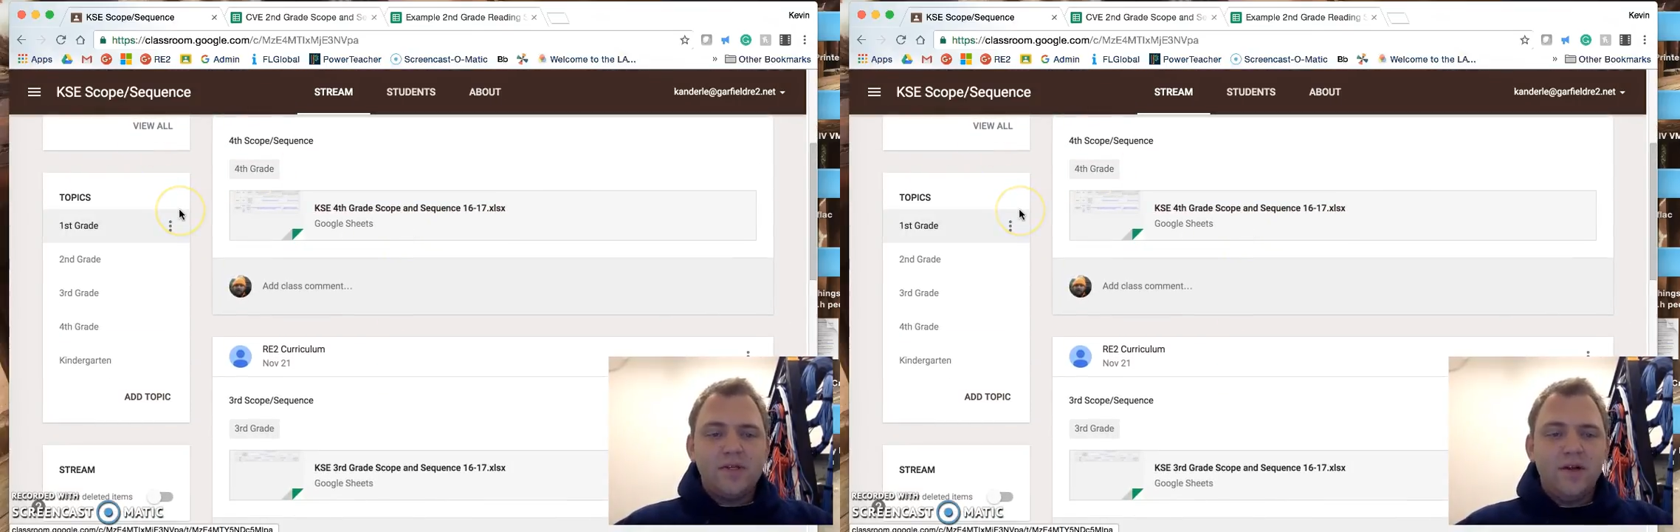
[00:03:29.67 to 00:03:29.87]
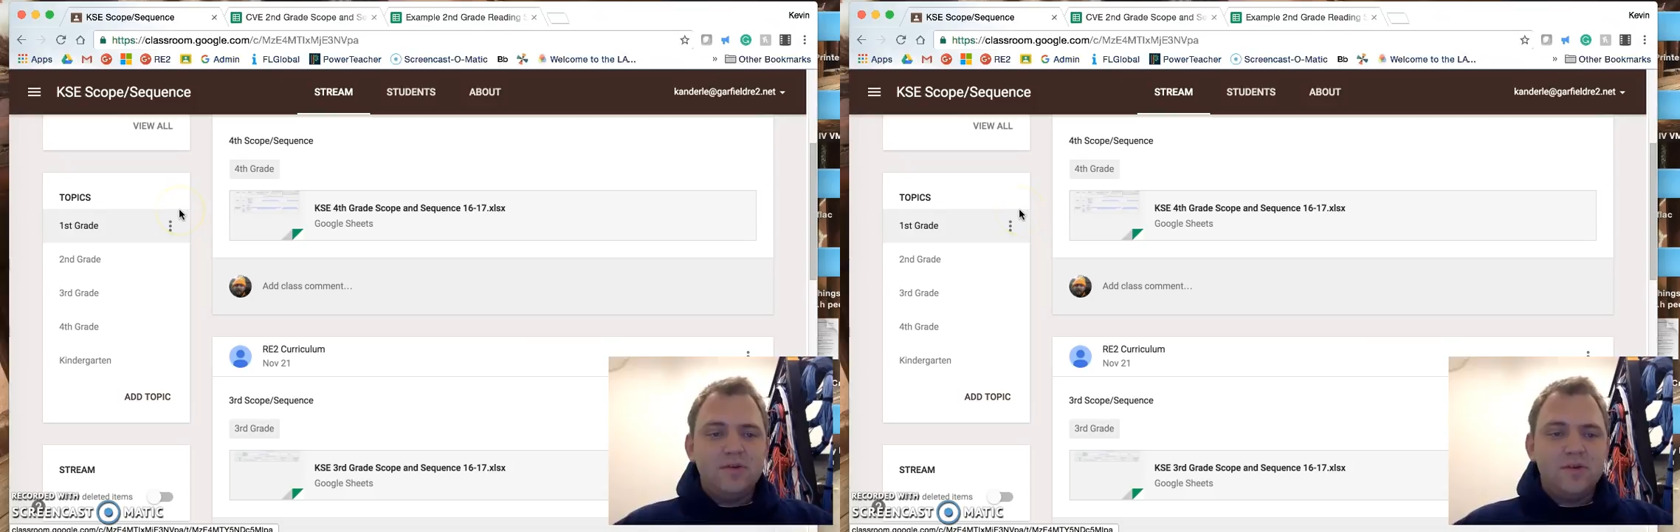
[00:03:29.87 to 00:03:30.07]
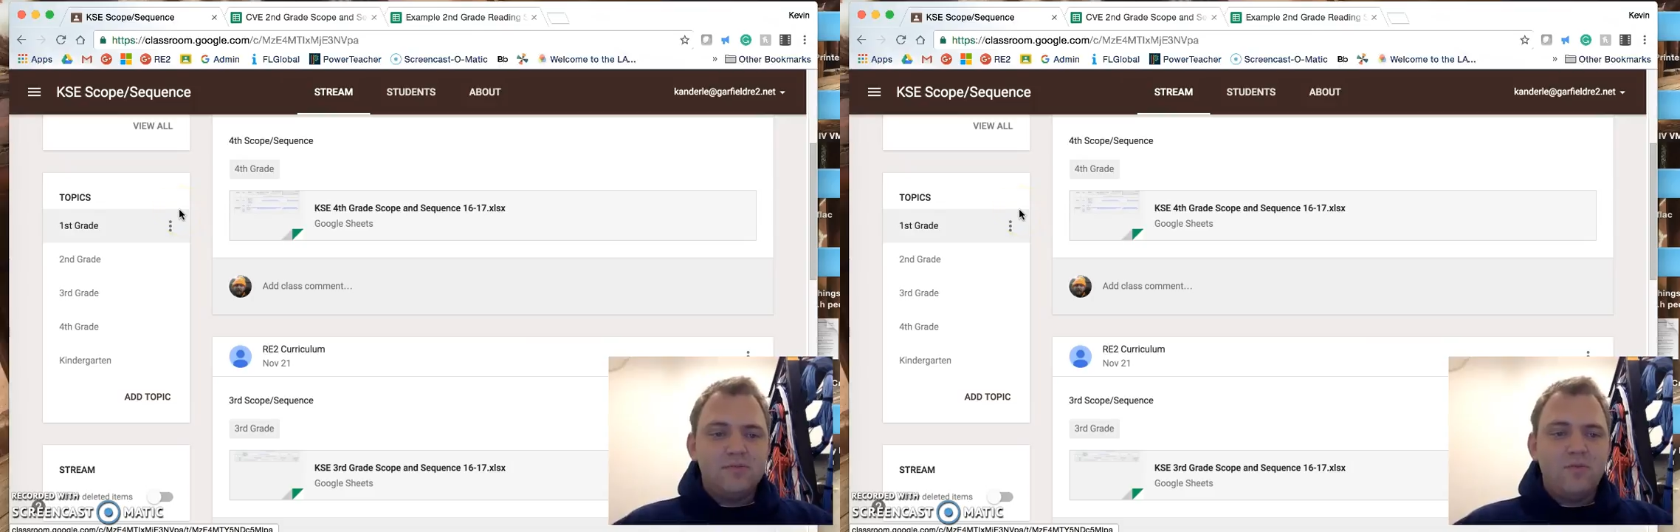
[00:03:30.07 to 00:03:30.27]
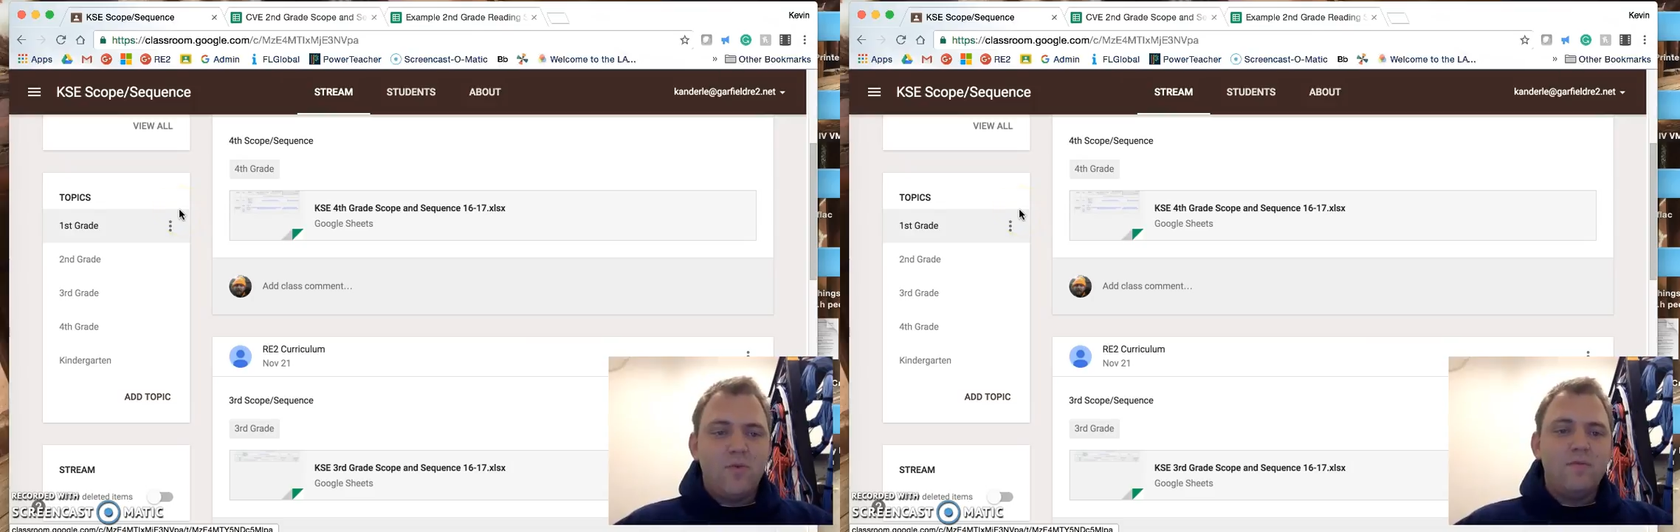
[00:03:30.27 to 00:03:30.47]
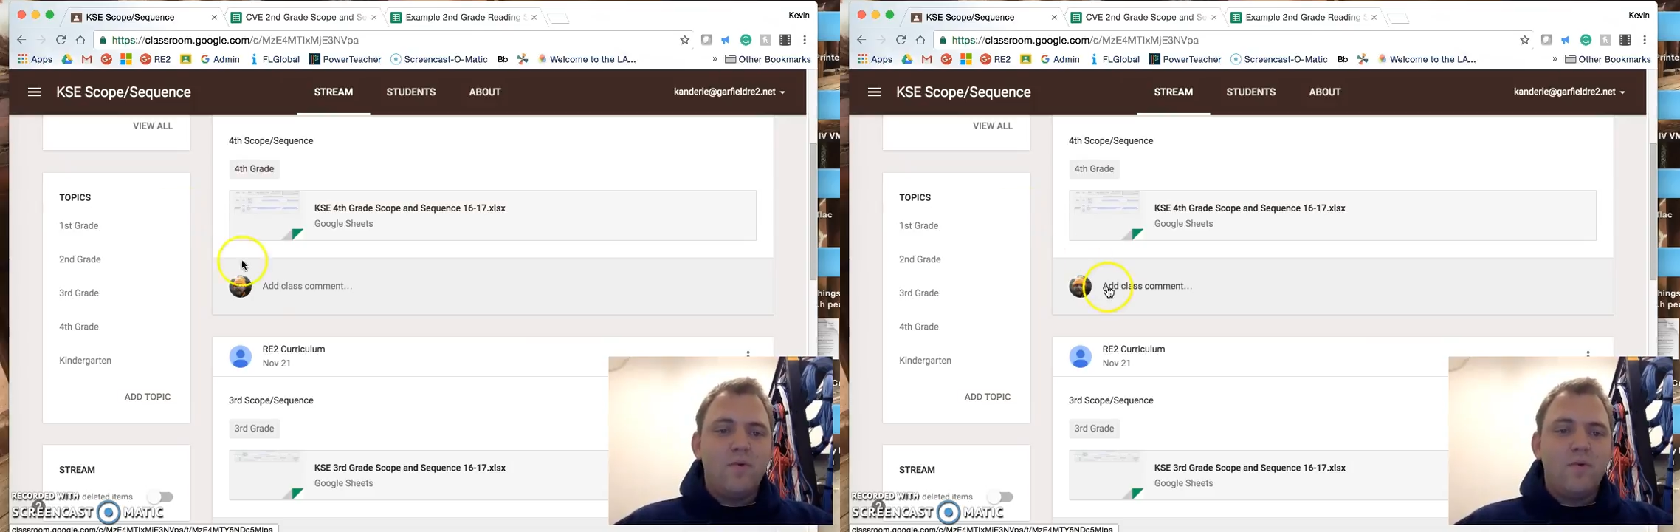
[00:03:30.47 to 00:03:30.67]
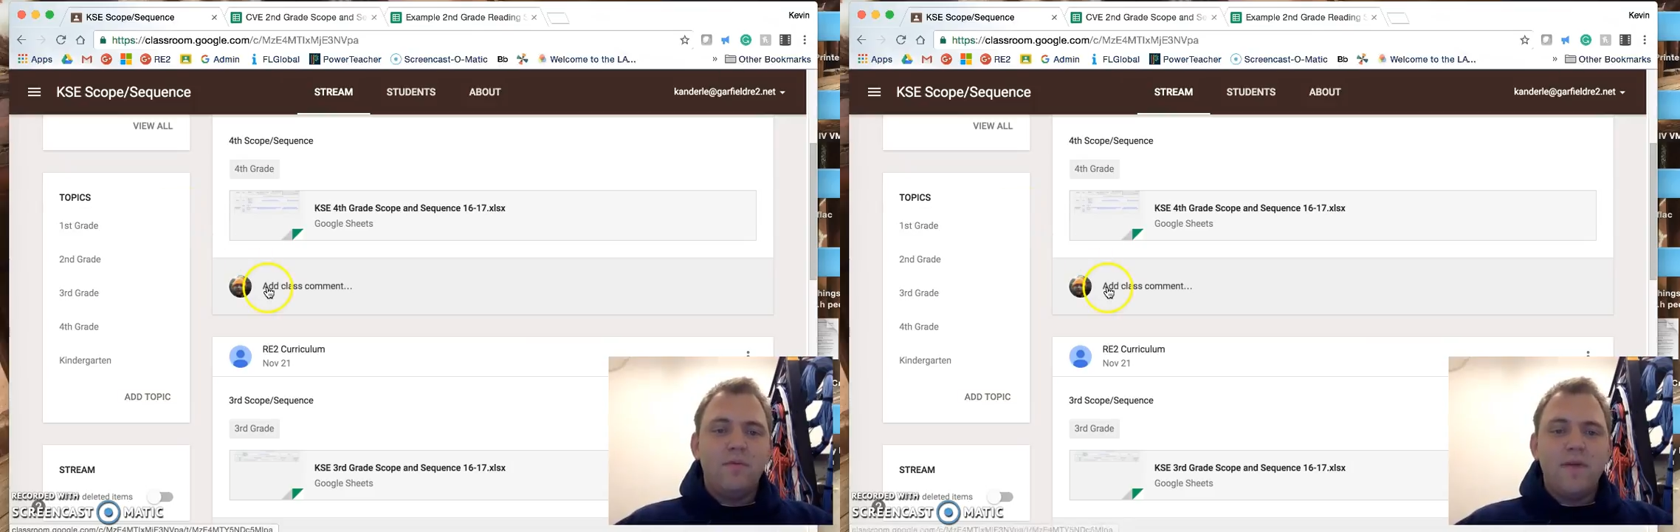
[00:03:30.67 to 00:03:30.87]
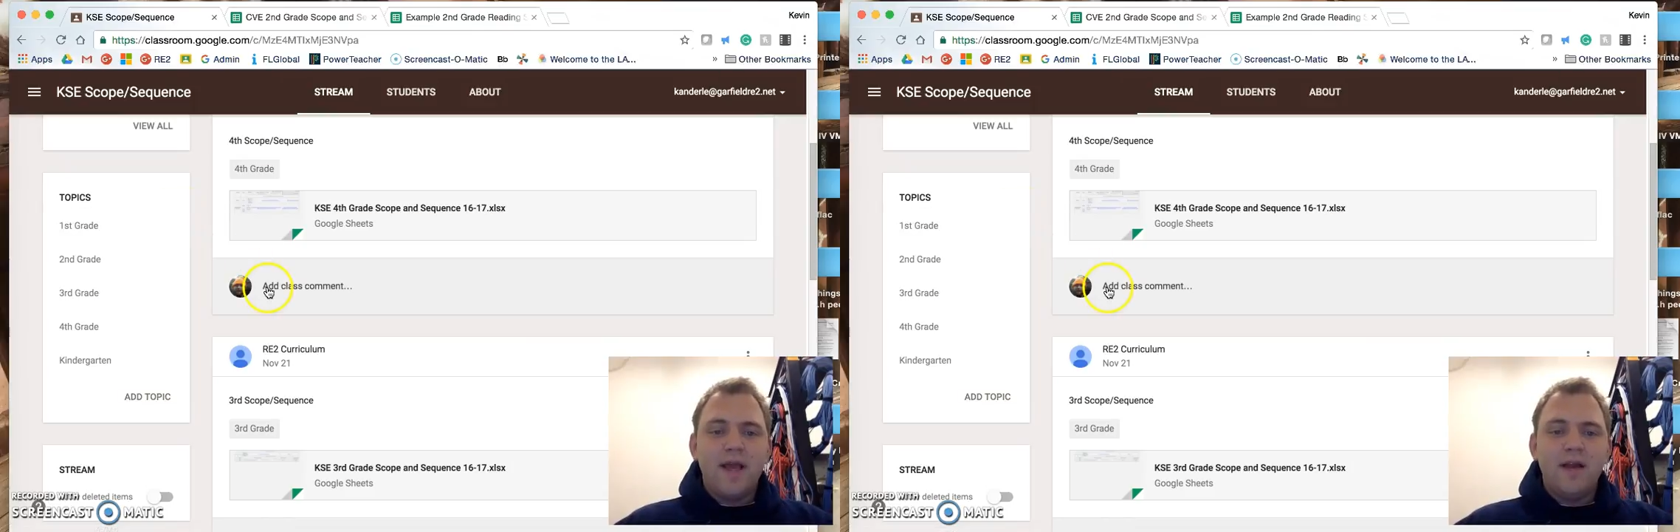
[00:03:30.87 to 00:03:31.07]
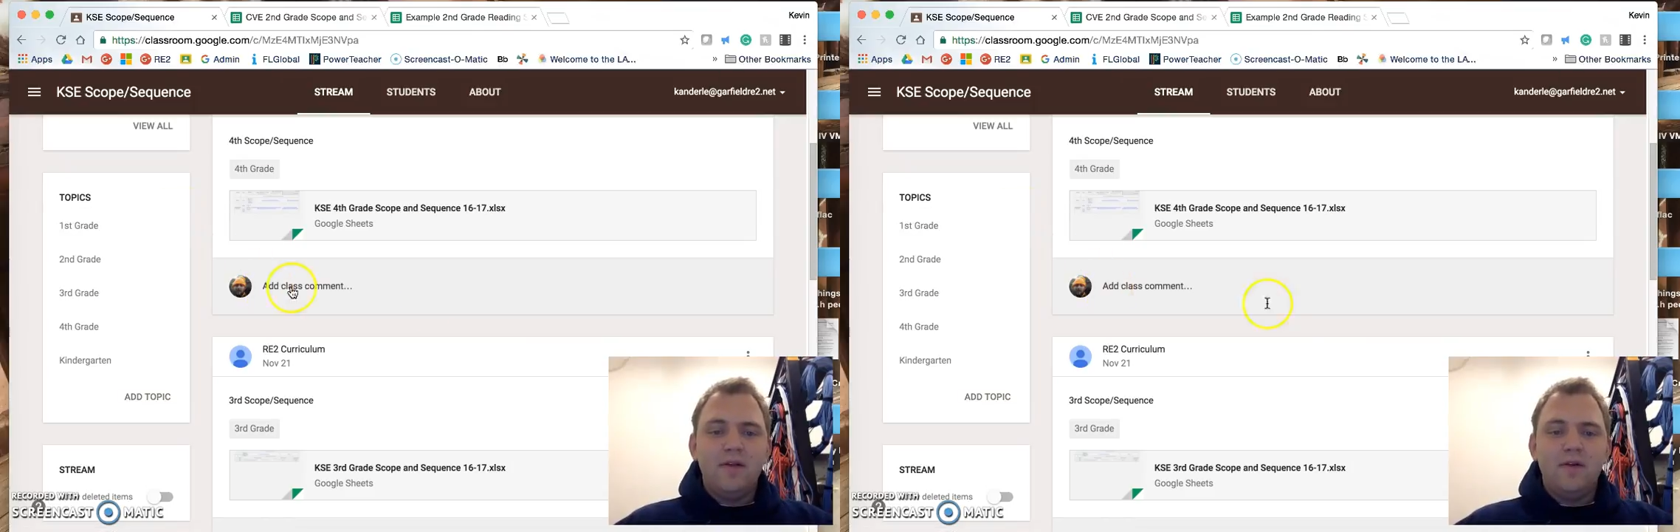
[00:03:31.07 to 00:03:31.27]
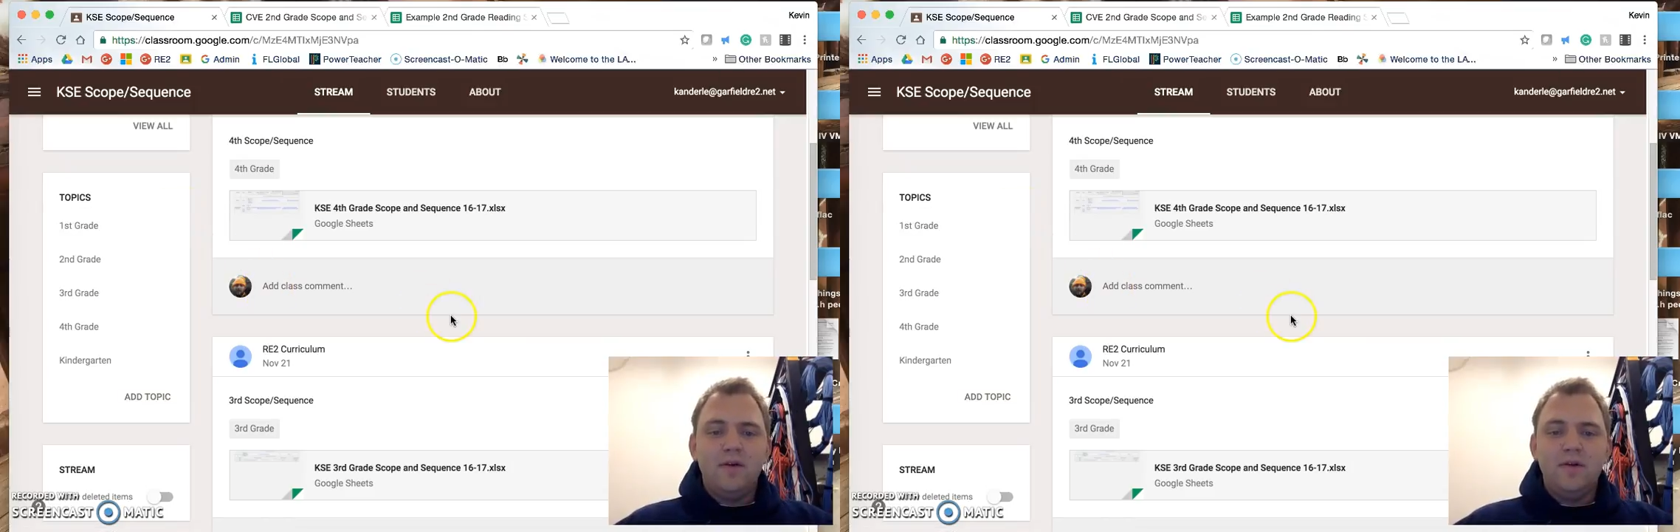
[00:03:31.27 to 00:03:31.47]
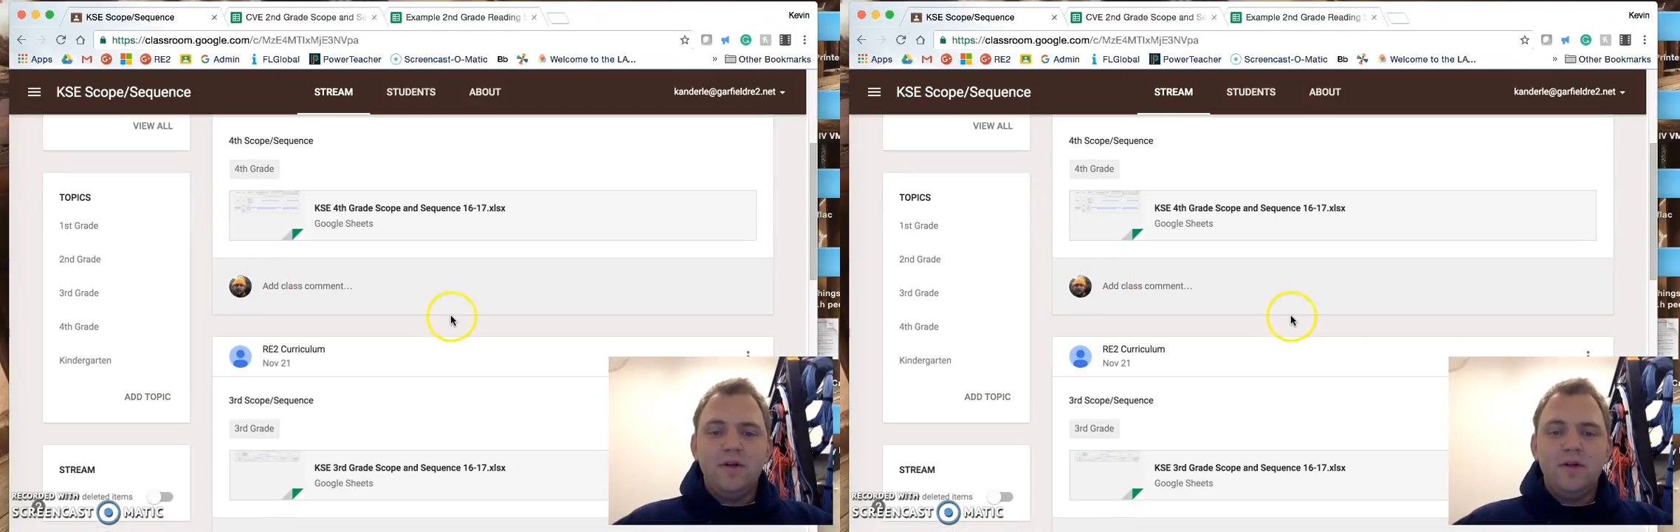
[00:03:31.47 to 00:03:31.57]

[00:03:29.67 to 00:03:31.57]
start using this more and more, it might get a little